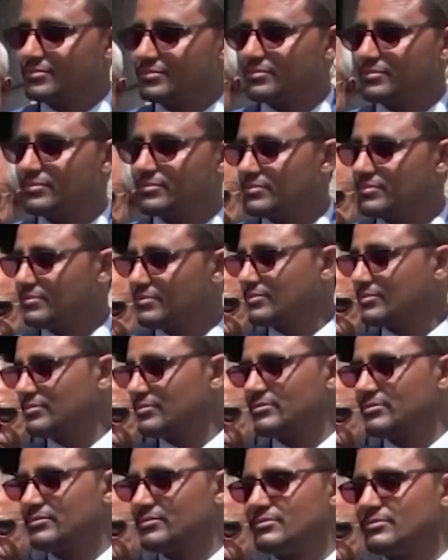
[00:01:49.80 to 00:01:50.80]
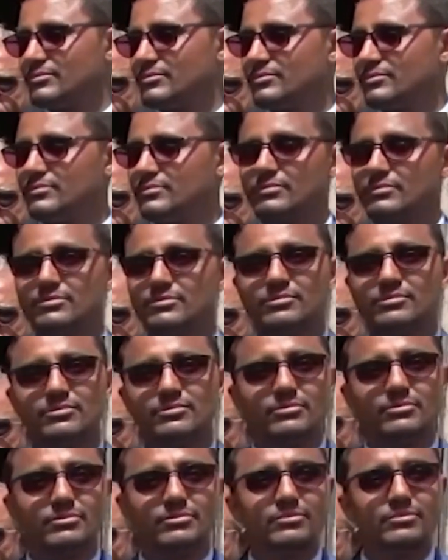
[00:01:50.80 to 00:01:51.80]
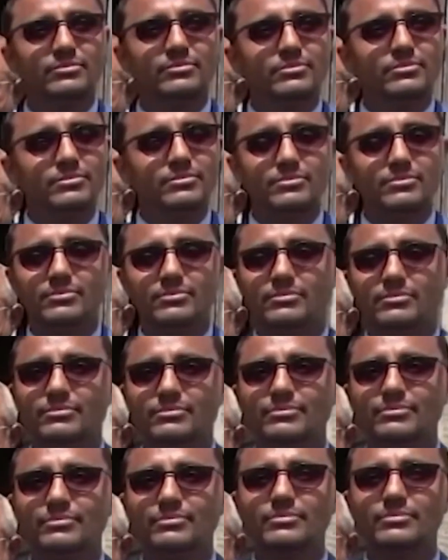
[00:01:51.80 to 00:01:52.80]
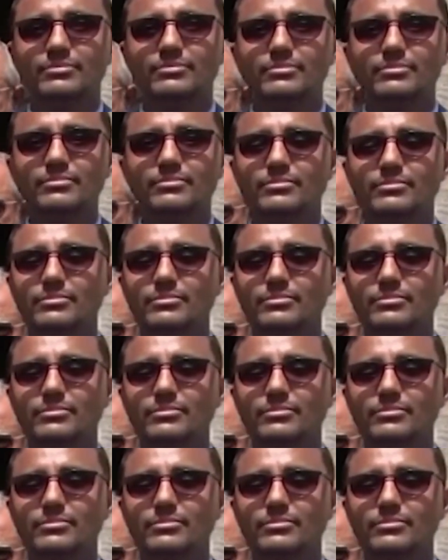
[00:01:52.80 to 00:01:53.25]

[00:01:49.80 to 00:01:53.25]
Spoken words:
[no speech]